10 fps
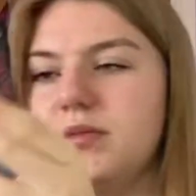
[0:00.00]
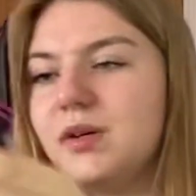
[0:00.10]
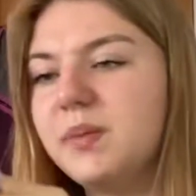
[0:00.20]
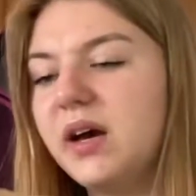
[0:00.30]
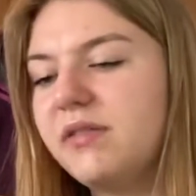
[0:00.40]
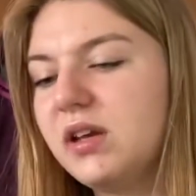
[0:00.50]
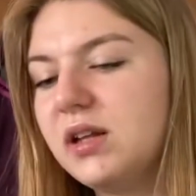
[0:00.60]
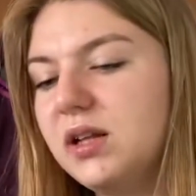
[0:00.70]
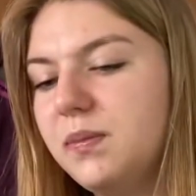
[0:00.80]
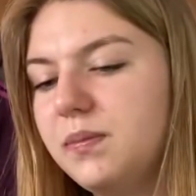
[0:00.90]
yeah, I think
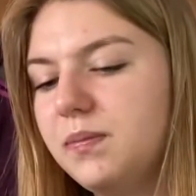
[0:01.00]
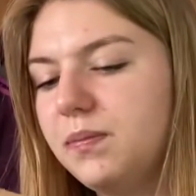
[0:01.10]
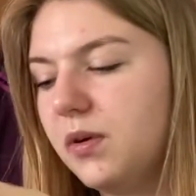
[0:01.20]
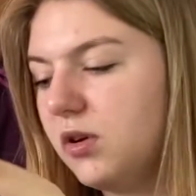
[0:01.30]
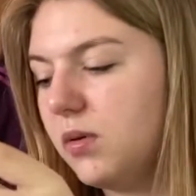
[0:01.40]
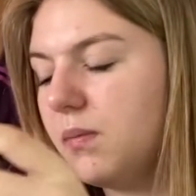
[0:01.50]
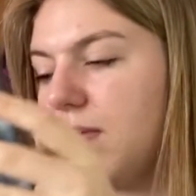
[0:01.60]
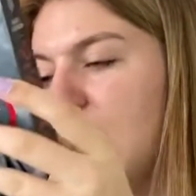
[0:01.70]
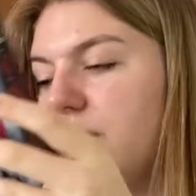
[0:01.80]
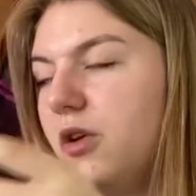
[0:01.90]
Leigh
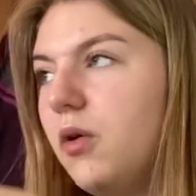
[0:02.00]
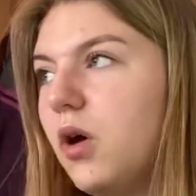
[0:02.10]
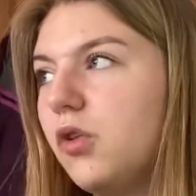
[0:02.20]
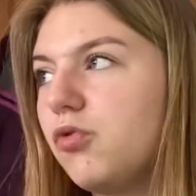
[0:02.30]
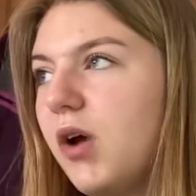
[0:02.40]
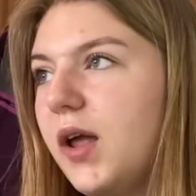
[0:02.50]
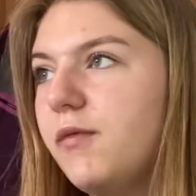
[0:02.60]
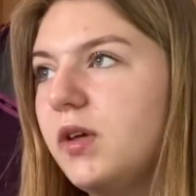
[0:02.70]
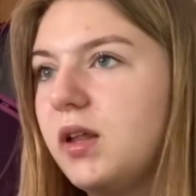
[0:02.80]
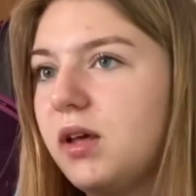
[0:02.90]
Bardugo's
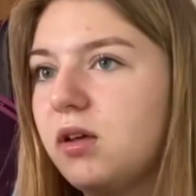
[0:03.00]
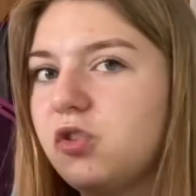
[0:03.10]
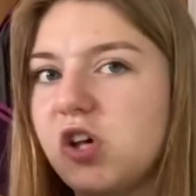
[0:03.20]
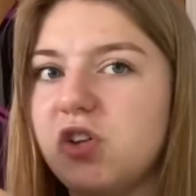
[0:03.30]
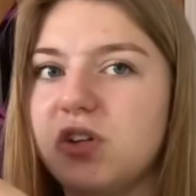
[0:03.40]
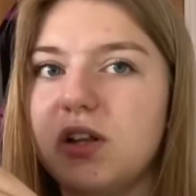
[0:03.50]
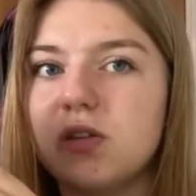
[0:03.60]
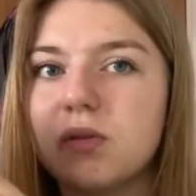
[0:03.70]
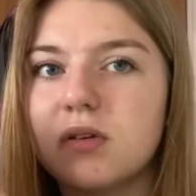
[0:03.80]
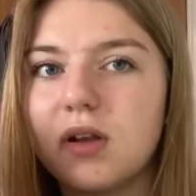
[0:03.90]
writing really changes
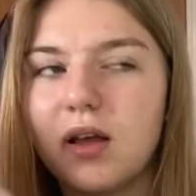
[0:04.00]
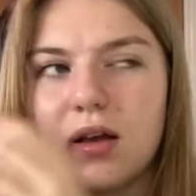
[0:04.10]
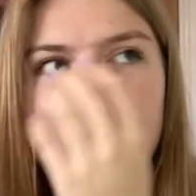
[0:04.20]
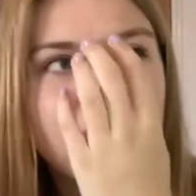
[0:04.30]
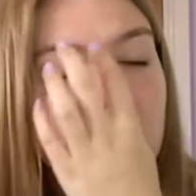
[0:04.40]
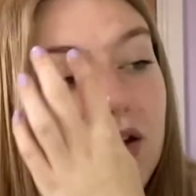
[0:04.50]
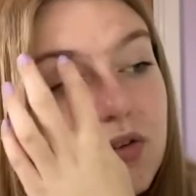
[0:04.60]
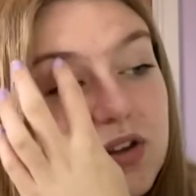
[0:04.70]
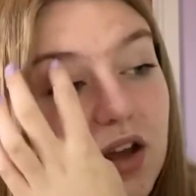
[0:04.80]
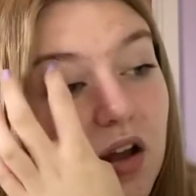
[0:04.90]
this one. Like, it
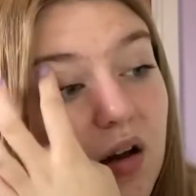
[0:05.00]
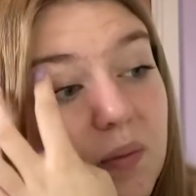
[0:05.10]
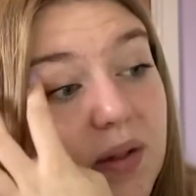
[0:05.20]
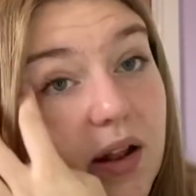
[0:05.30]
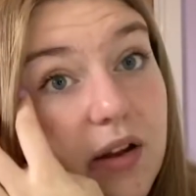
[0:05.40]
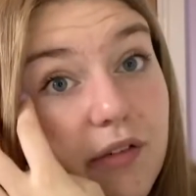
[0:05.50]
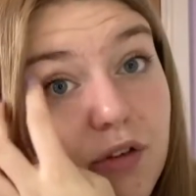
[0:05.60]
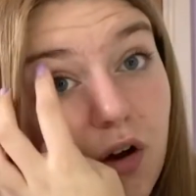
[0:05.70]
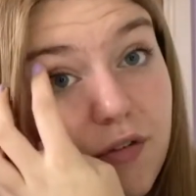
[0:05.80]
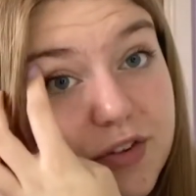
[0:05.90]
was like a completely
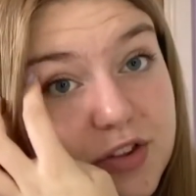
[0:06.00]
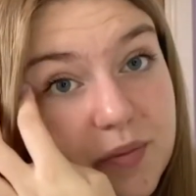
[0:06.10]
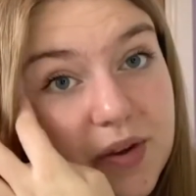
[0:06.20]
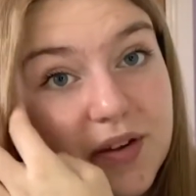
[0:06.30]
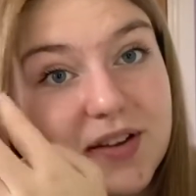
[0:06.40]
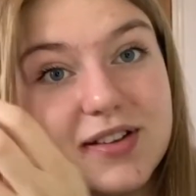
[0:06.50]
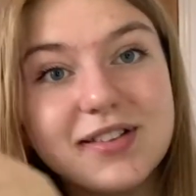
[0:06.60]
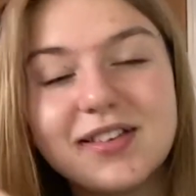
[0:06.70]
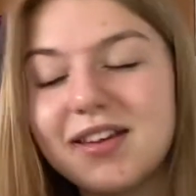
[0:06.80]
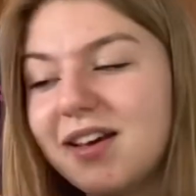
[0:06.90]
different author to be
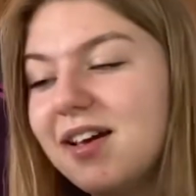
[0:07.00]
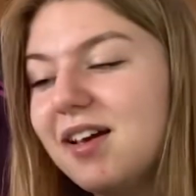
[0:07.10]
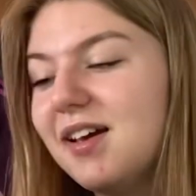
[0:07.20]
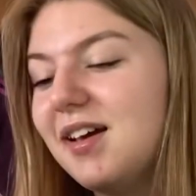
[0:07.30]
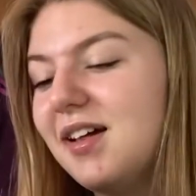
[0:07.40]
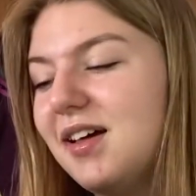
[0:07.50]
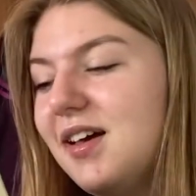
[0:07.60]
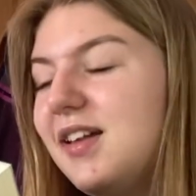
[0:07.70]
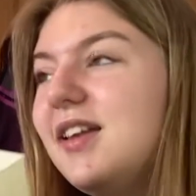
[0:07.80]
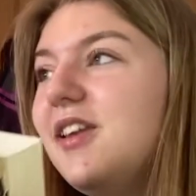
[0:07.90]
honest.
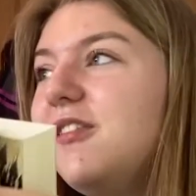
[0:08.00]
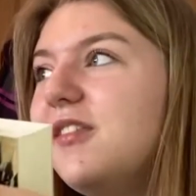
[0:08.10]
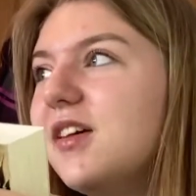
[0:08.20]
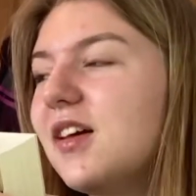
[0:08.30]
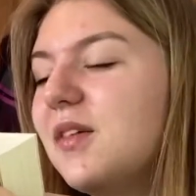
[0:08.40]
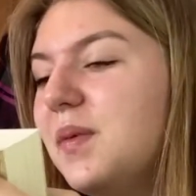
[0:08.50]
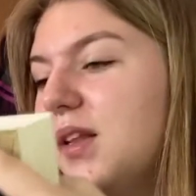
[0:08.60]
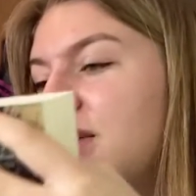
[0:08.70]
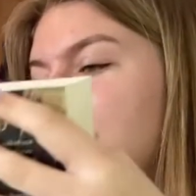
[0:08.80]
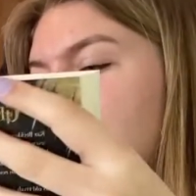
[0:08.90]
I didn't even, I could
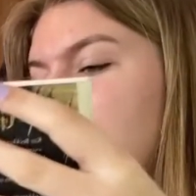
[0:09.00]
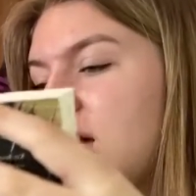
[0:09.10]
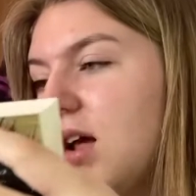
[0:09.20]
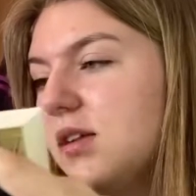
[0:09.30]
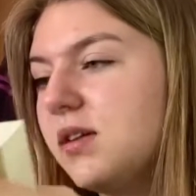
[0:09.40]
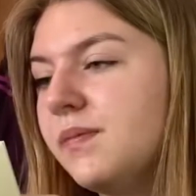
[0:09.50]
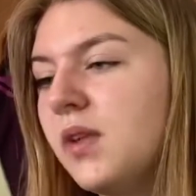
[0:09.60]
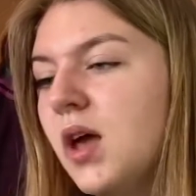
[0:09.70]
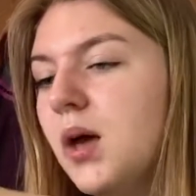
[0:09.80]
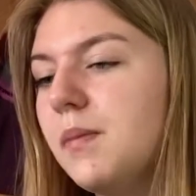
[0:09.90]
barely recognise it.
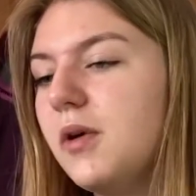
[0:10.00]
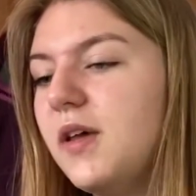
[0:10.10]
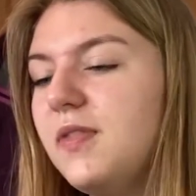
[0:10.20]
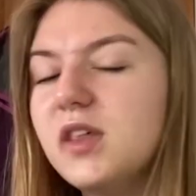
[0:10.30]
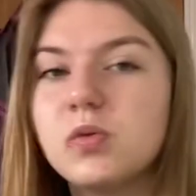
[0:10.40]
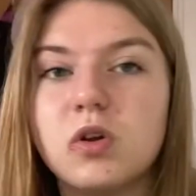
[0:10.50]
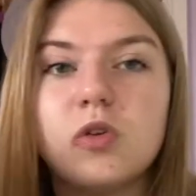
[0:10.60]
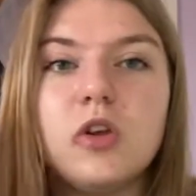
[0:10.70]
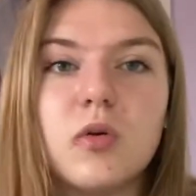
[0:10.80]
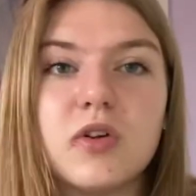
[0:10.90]
But in this
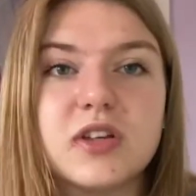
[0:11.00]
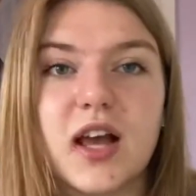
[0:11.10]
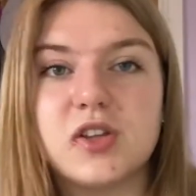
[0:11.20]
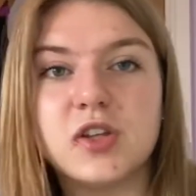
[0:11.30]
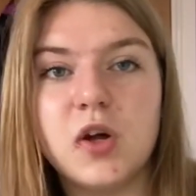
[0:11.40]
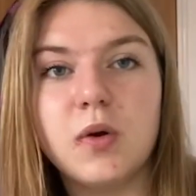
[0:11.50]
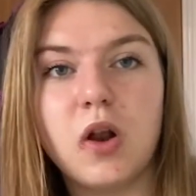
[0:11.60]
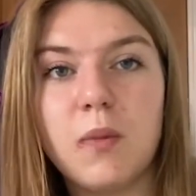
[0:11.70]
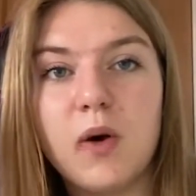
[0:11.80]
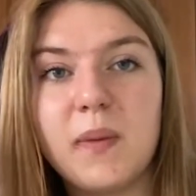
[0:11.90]
one, you also get to know a
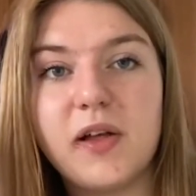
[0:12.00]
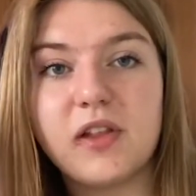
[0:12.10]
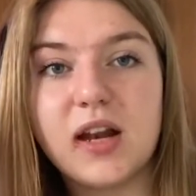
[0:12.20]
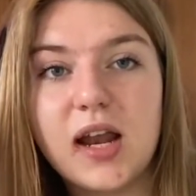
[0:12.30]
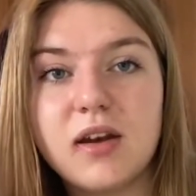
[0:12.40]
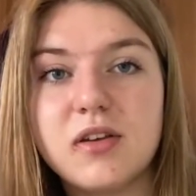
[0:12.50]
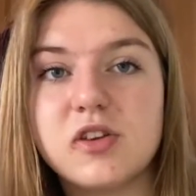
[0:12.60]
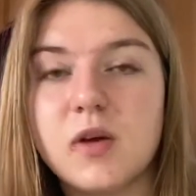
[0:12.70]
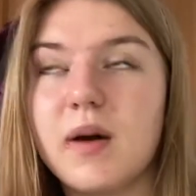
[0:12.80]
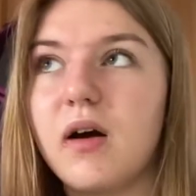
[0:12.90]
lot more about the land,
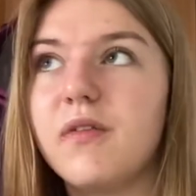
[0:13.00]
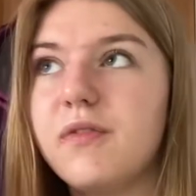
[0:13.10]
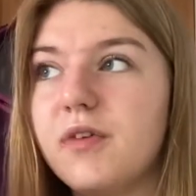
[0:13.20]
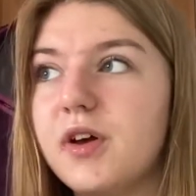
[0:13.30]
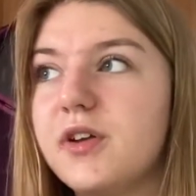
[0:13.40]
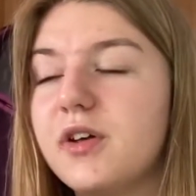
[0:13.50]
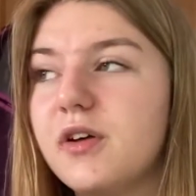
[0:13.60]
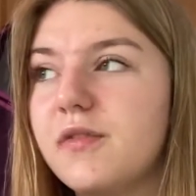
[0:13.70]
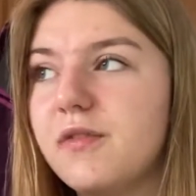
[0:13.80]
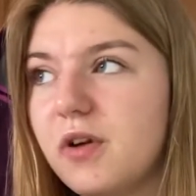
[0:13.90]
so about Ferda,
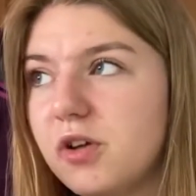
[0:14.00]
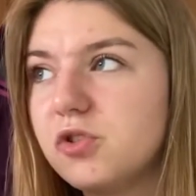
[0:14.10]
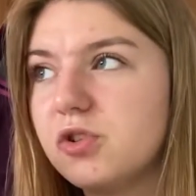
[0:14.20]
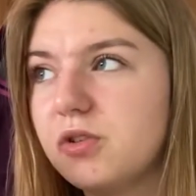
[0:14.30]
Ferd,